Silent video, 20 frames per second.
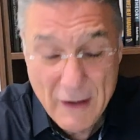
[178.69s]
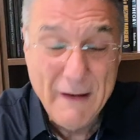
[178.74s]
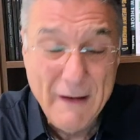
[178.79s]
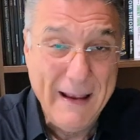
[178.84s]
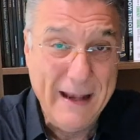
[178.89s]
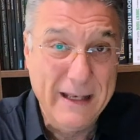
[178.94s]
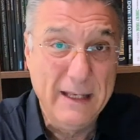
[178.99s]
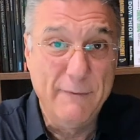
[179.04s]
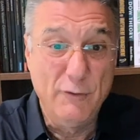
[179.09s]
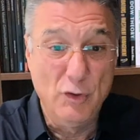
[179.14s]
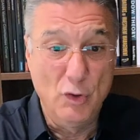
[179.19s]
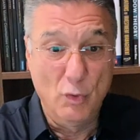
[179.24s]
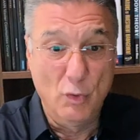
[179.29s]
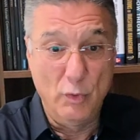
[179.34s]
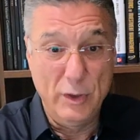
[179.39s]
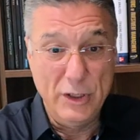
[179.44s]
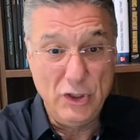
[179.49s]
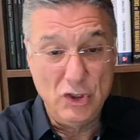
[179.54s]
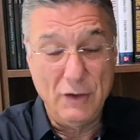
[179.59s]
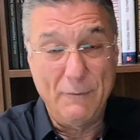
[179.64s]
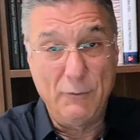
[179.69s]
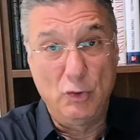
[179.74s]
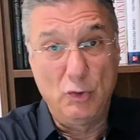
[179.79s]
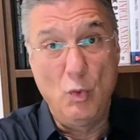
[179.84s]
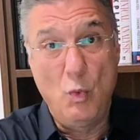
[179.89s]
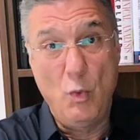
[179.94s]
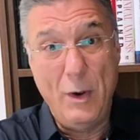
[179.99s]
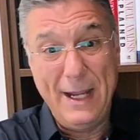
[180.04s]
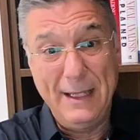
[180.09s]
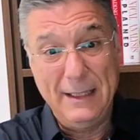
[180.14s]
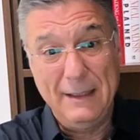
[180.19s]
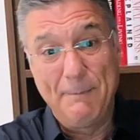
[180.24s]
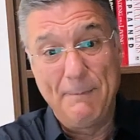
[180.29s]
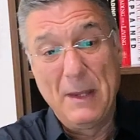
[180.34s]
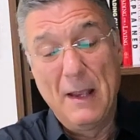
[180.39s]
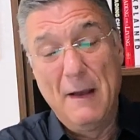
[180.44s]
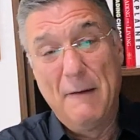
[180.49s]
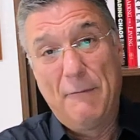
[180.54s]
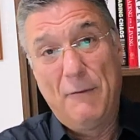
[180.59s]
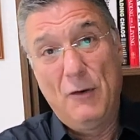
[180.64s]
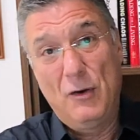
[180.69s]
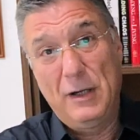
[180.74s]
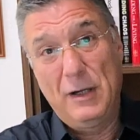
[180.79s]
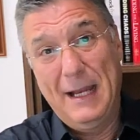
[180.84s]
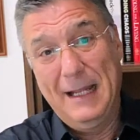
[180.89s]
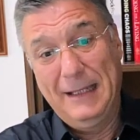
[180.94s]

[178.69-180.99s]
And if you wish to wait for a